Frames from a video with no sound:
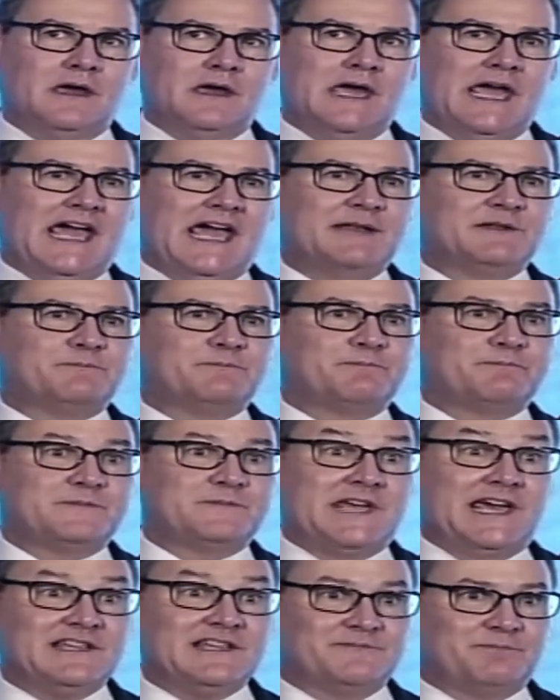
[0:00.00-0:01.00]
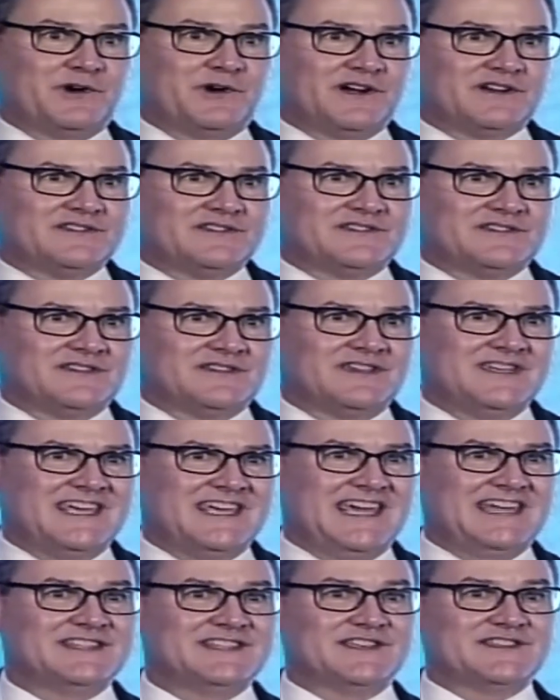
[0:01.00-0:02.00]
And textbooks
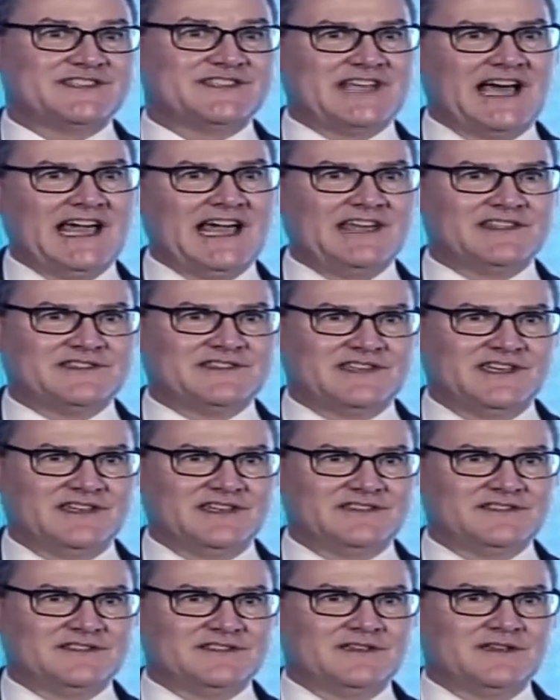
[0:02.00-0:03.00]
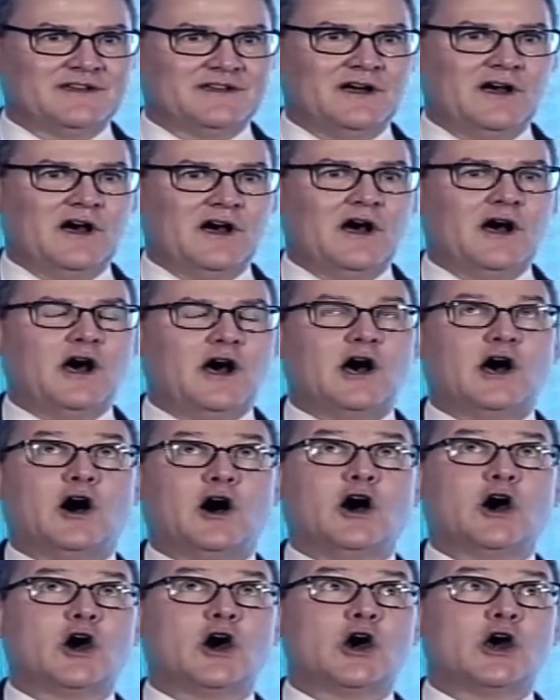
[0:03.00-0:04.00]
in the sciences
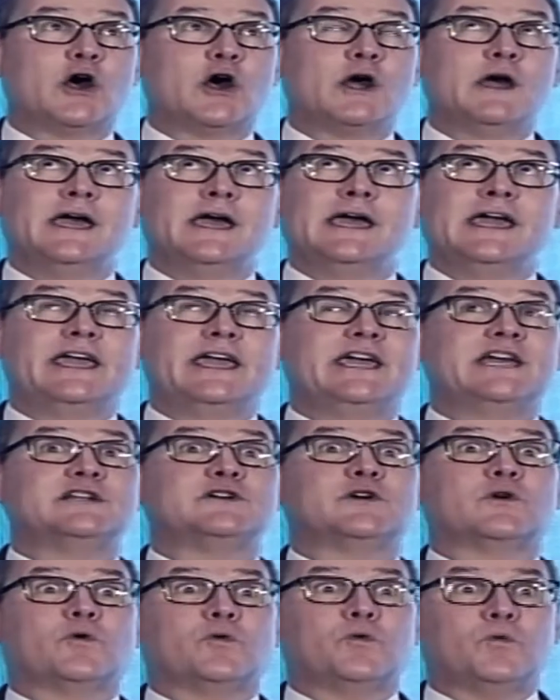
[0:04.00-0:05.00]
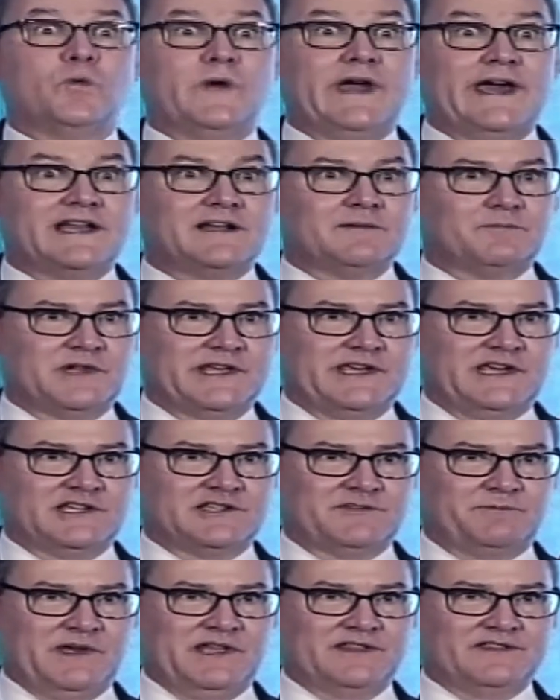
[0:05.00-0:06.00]
are incredibly
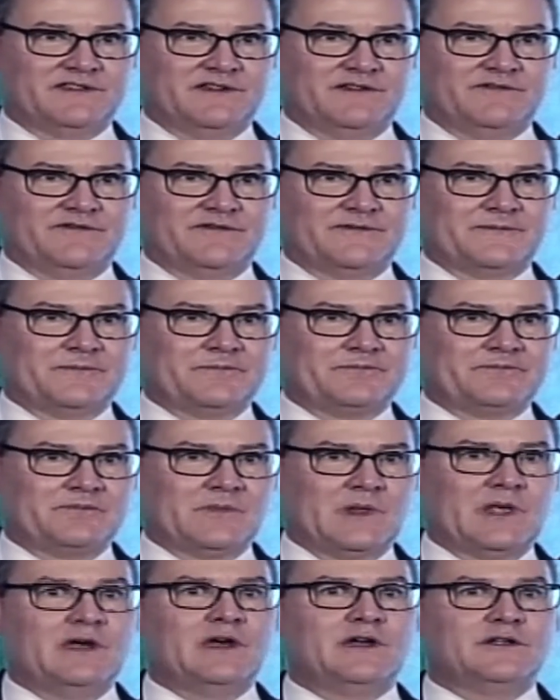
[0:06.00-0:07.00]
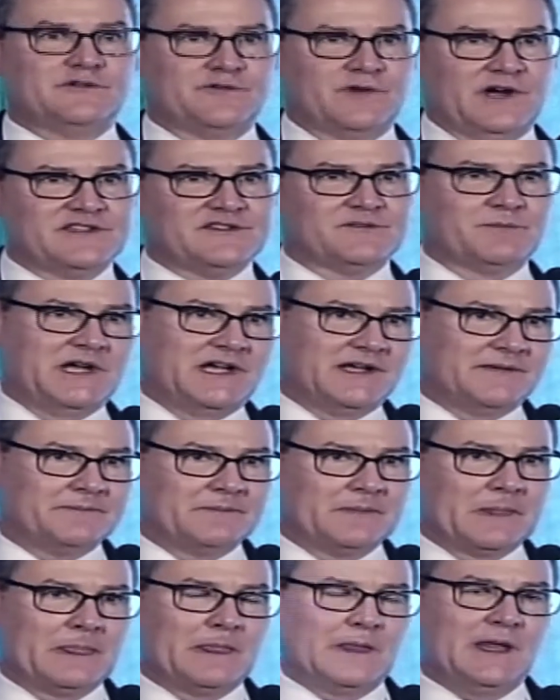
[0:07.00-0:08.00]
expensive. Trust me,
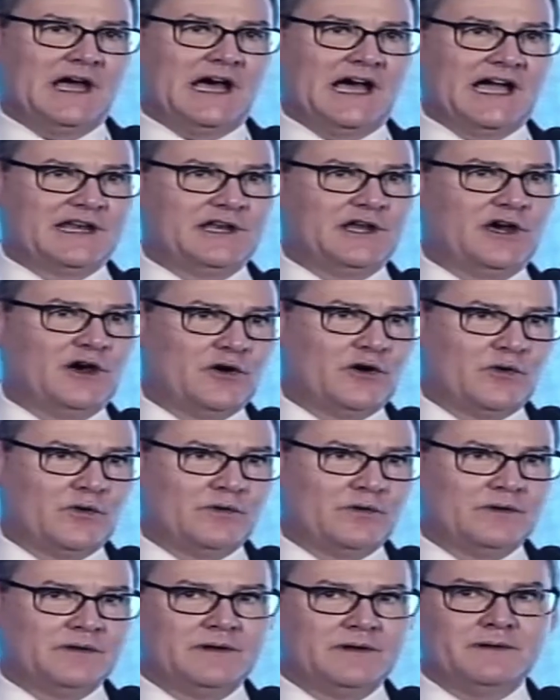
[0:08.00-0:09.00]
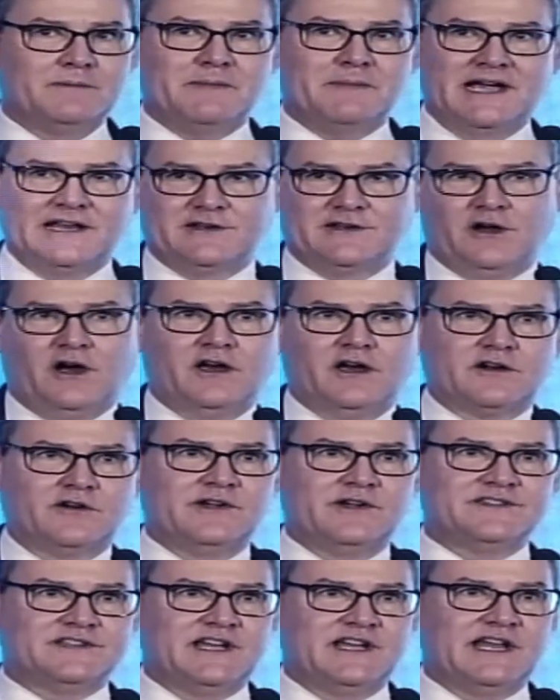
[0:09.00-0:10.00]
I know. My daughter
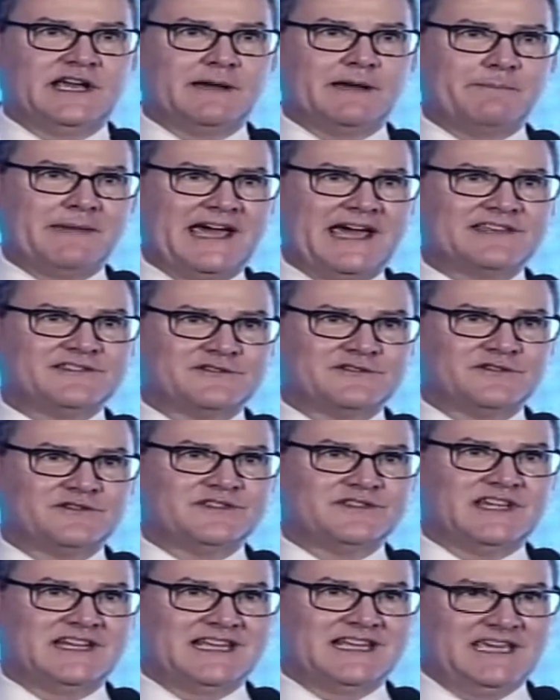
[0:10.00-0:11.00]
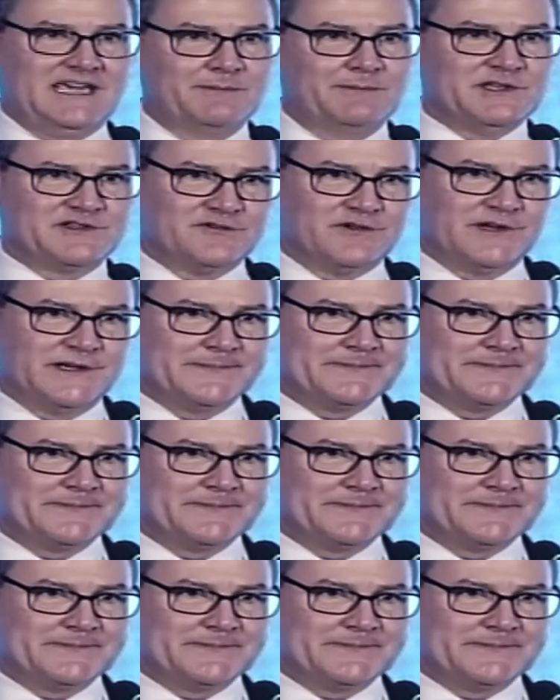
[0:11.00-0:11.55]
is getting a master's in chemistry.